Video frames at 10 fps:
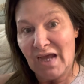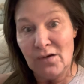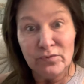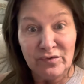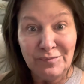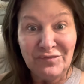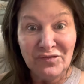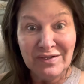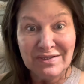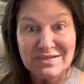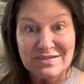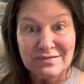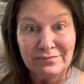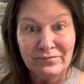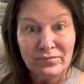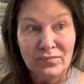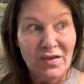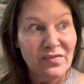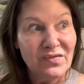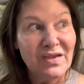I'd rather be friendless
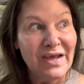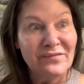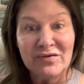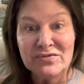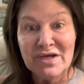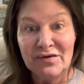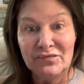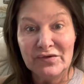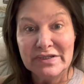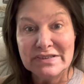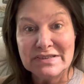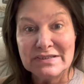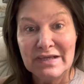than have those kind of friends